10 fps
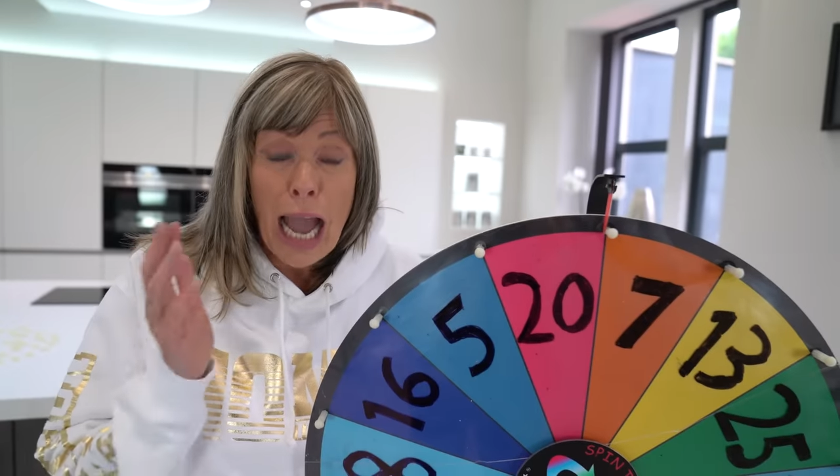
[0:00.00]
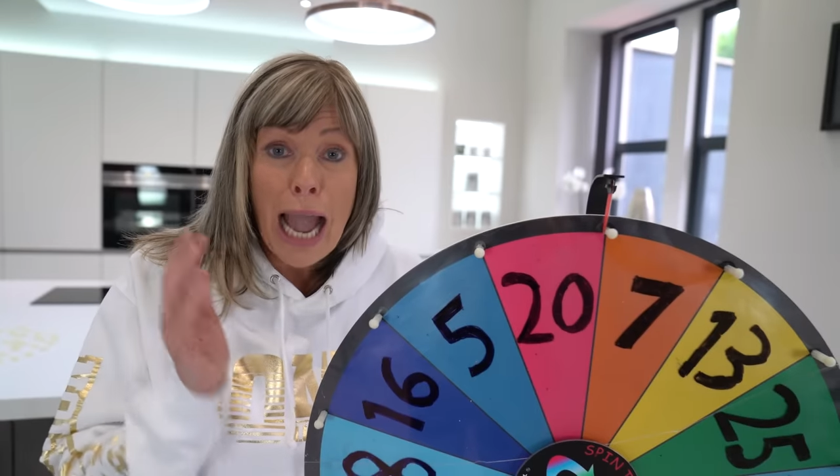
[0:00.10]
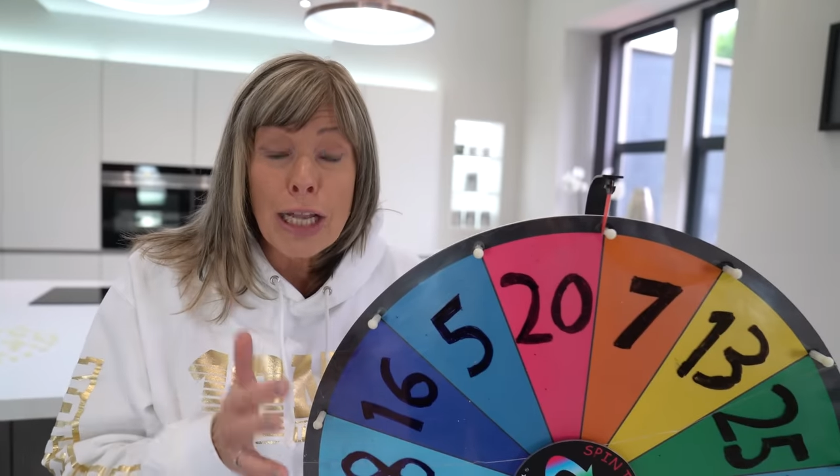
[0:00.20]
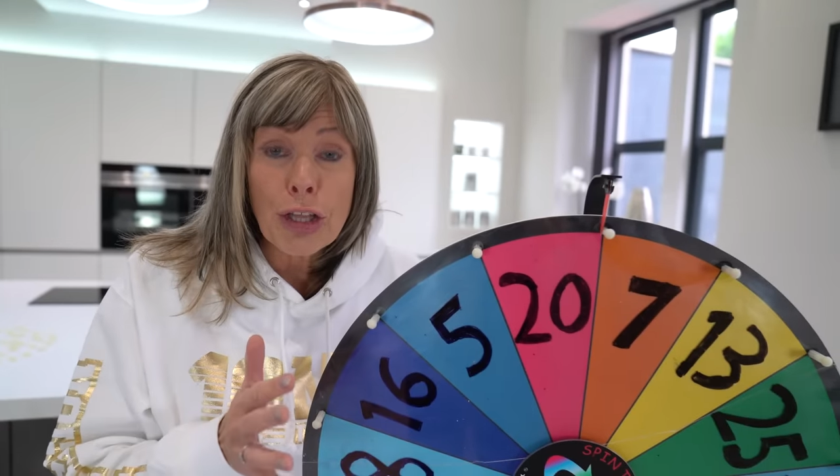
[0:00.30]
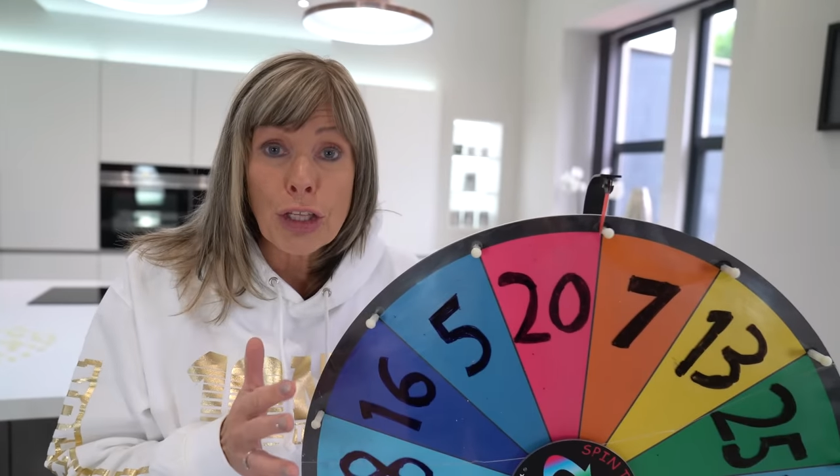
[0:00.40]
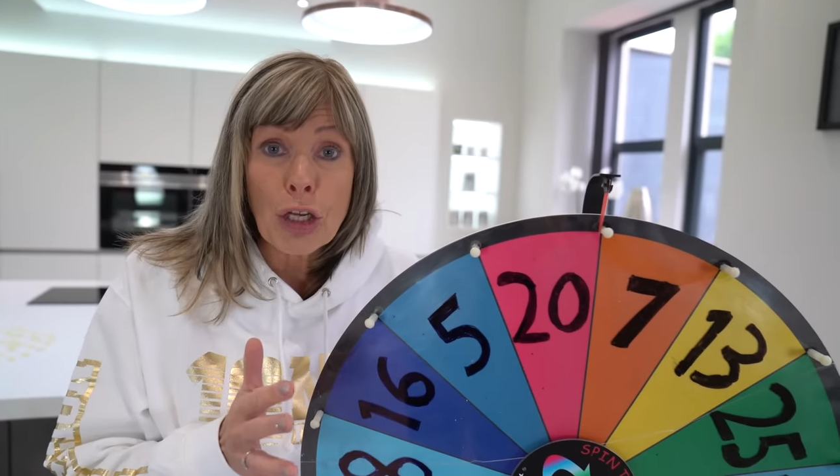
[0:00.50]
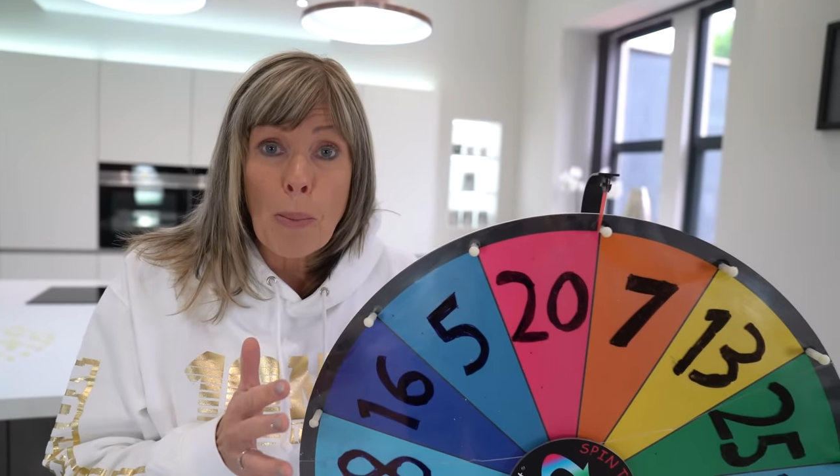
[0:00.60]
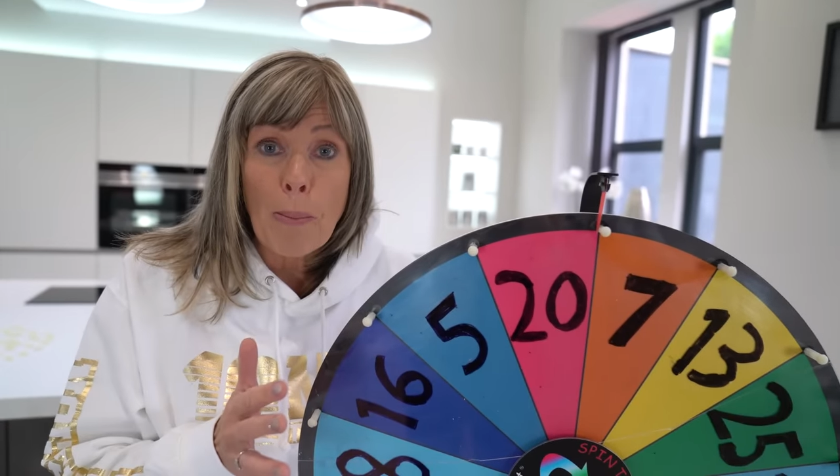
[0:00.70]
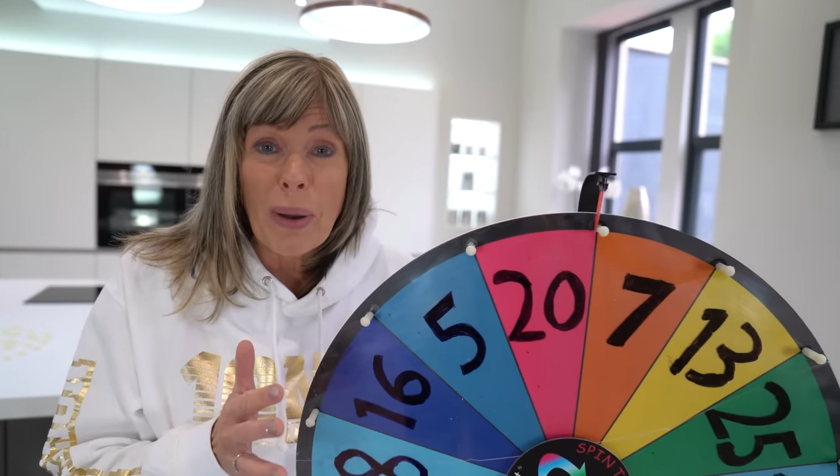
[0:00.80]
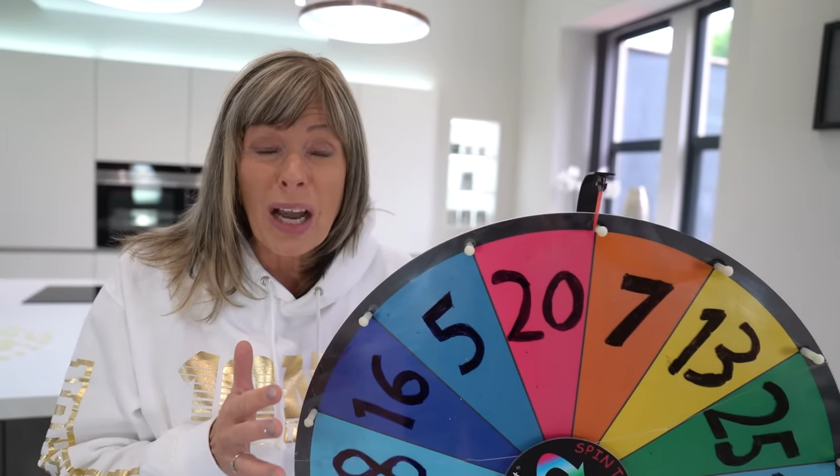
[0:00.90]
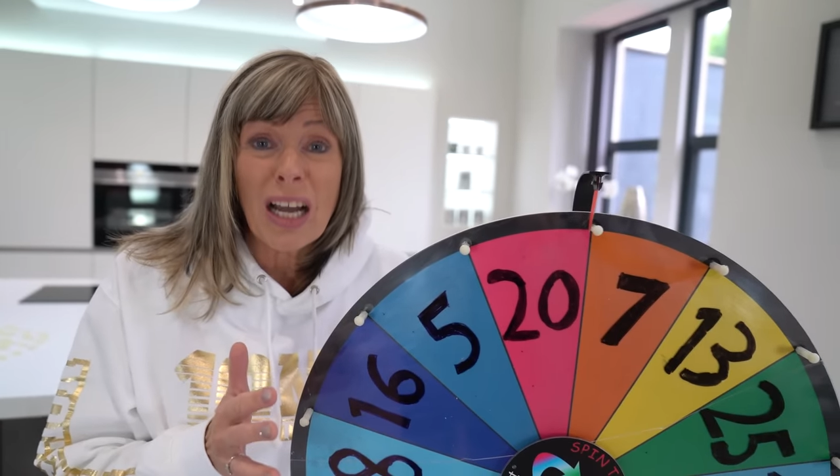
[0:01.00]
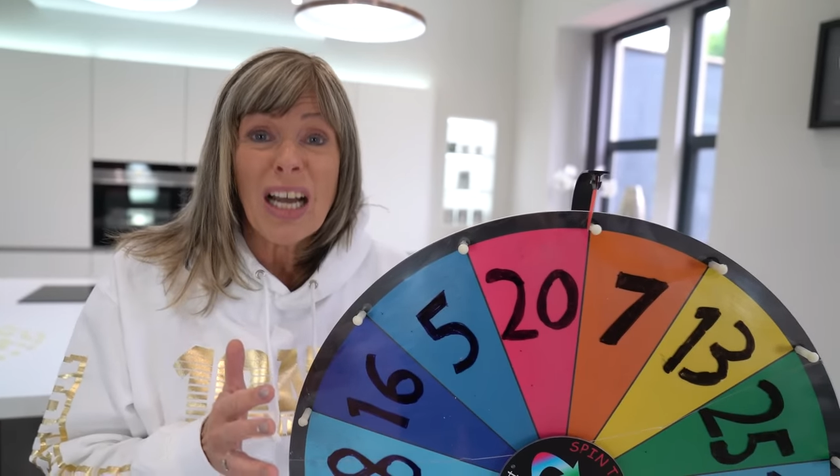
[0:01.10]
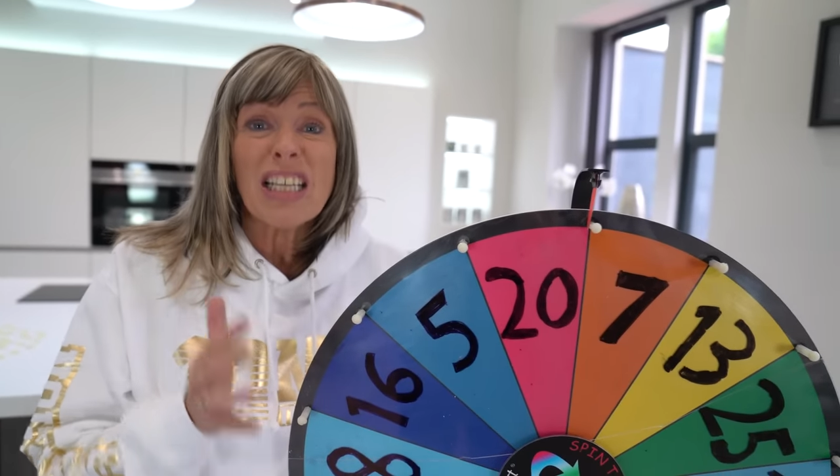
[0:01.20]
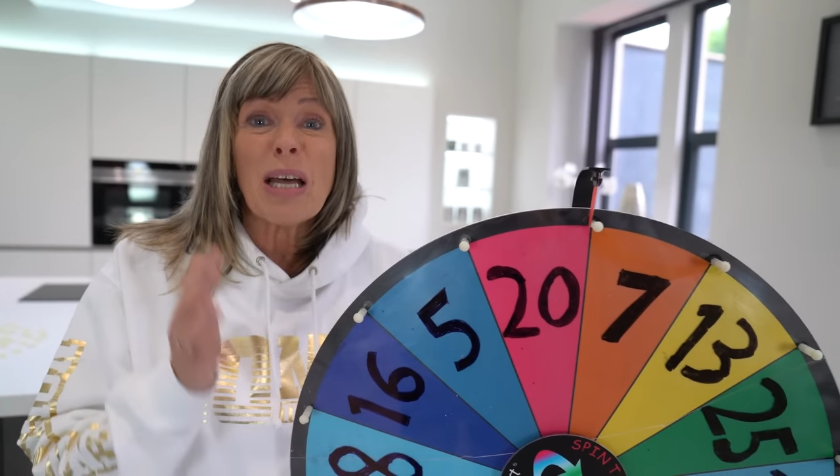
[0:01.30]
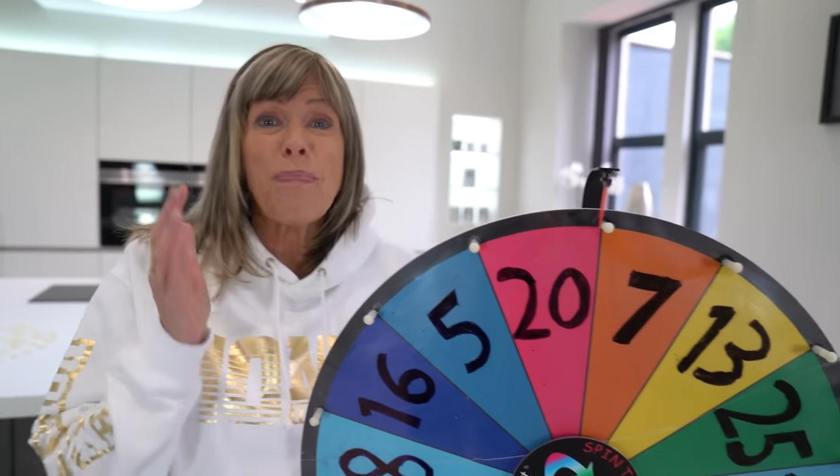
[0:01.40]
the higher the number,